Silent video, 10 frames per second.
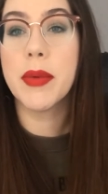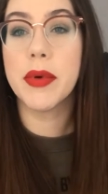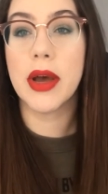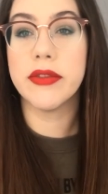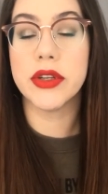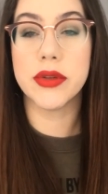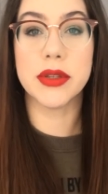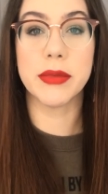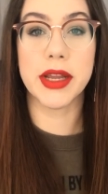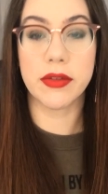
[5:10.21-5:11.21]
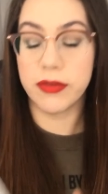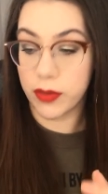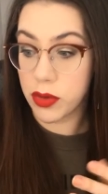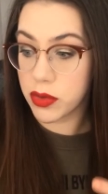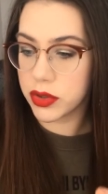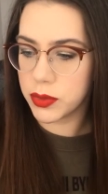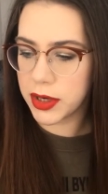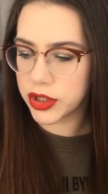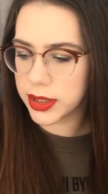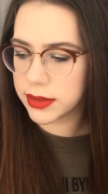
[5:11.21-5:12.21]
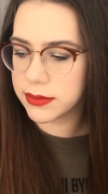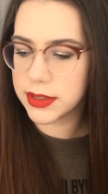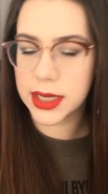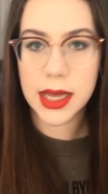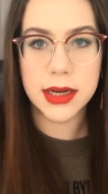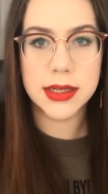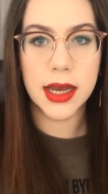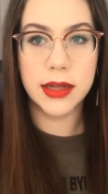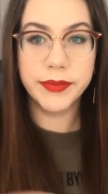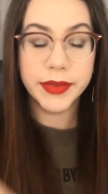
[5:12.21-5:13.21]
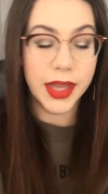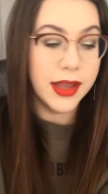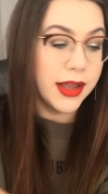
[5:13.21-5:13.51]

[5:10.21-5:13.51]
maybe we'll have to do some like further swatching to kind of tell.